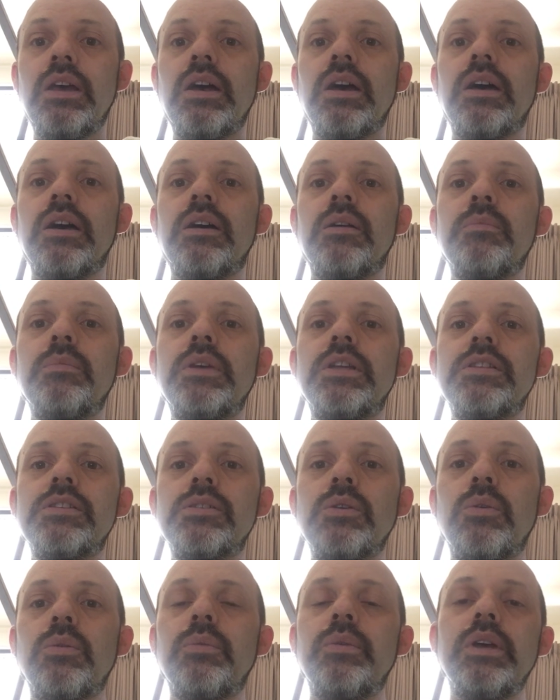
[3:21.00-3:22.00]
Um, and
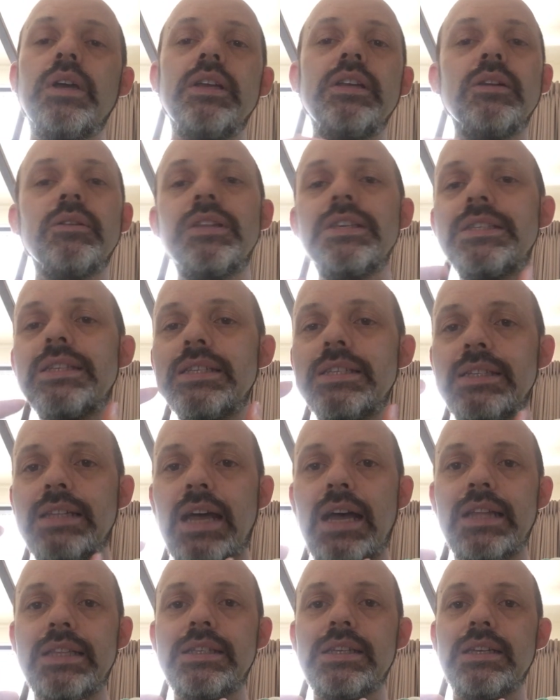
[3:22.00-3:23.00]
so, you know, this is
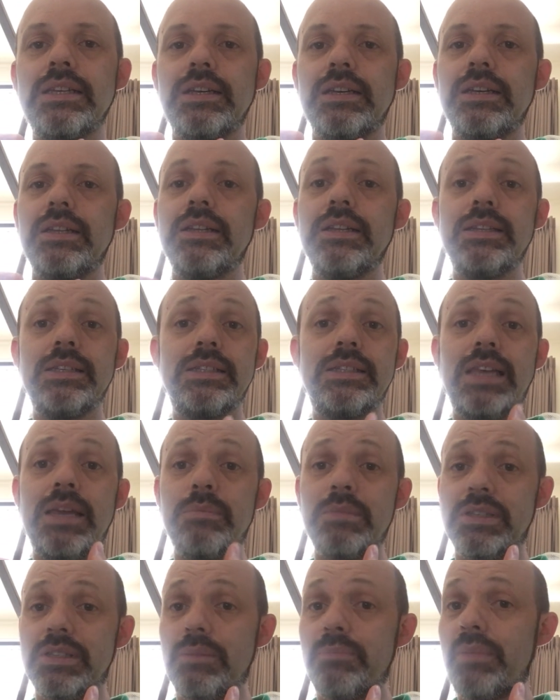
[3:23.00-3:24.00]
not uh, the
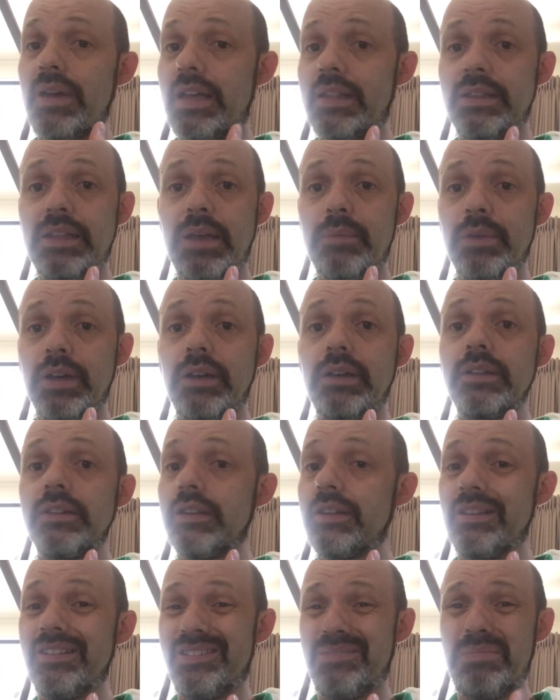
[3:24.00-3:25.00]
same as a pandemic,
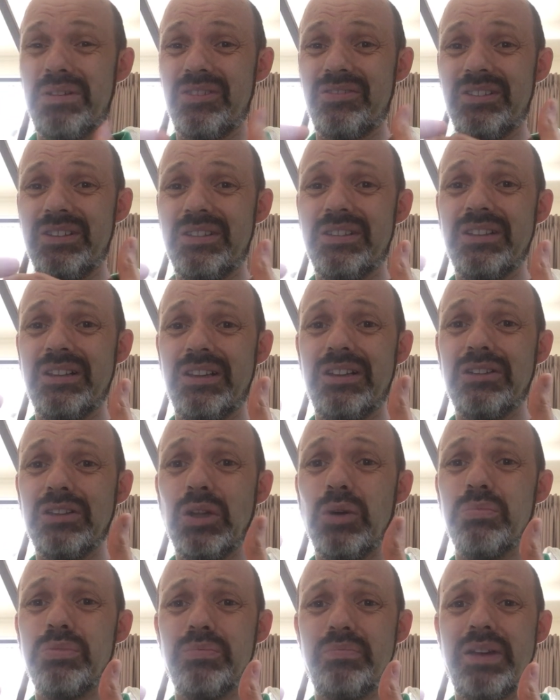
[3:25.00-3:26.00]
the, especially the
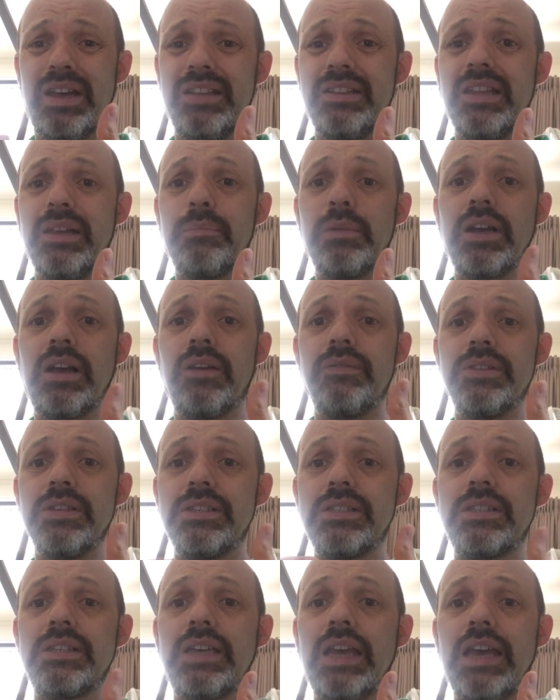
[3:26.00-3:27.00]
global pandemic of the
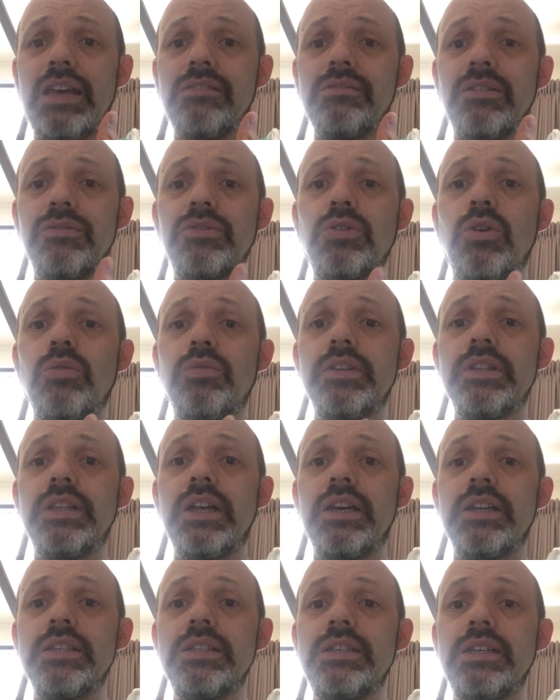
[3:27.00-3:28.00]
scale of COVID
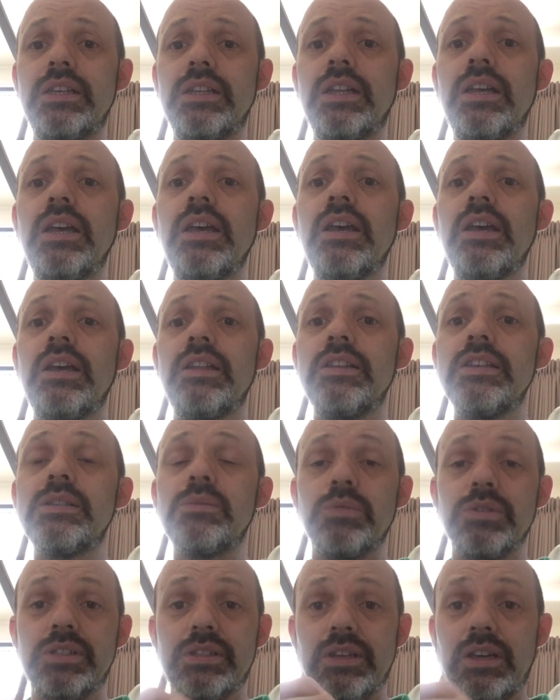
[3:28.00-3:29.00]
19. This
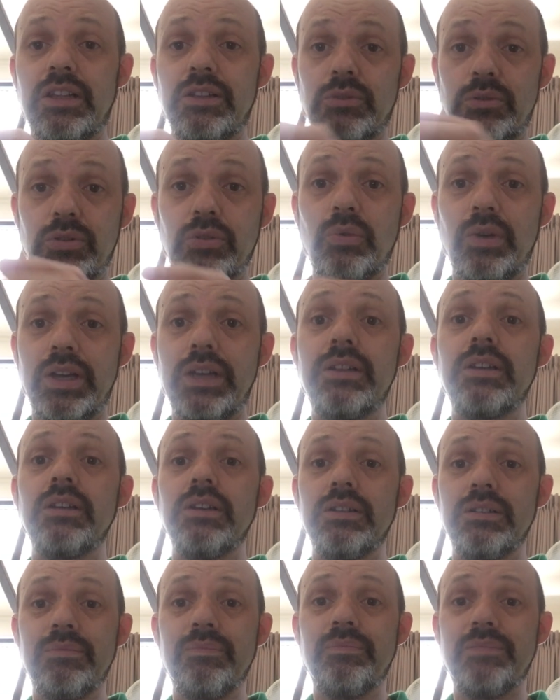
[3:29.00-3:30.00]
was an earthquake,
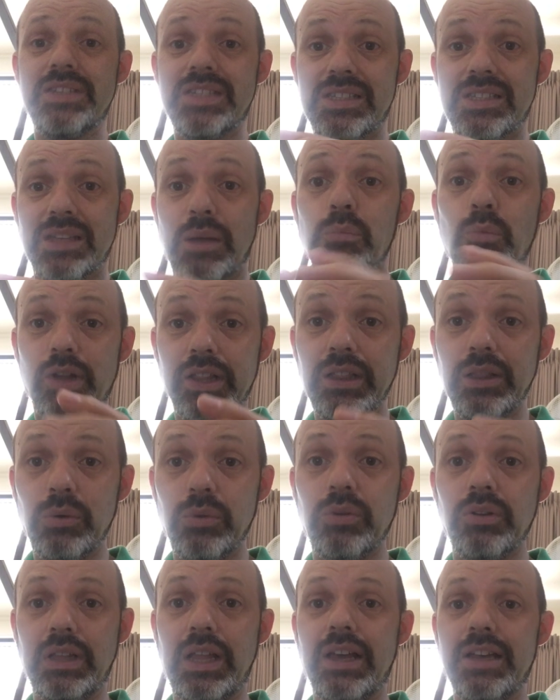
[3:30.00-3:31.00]
somewhat
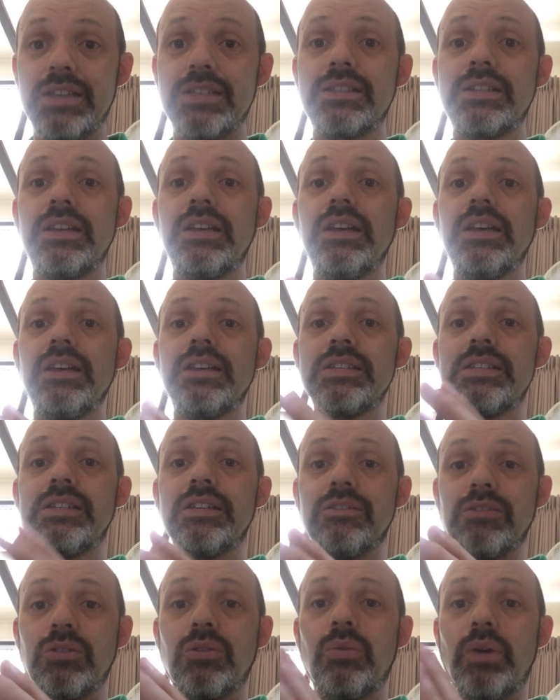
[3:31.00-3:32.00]
localized,
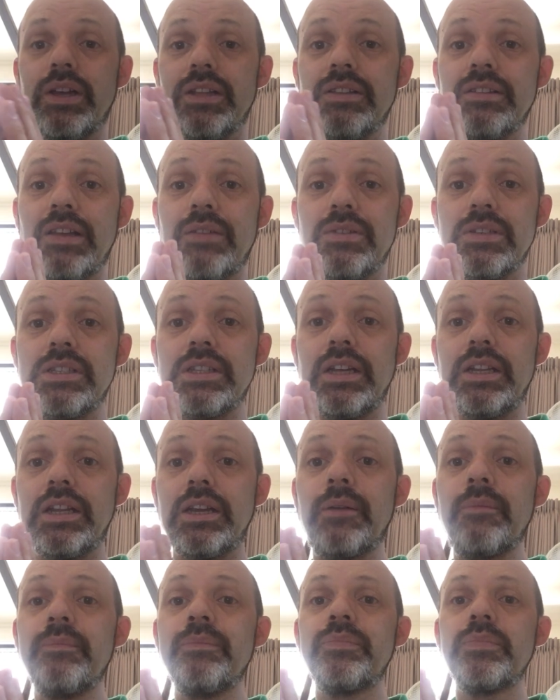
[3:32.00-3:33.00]
still quite devastating,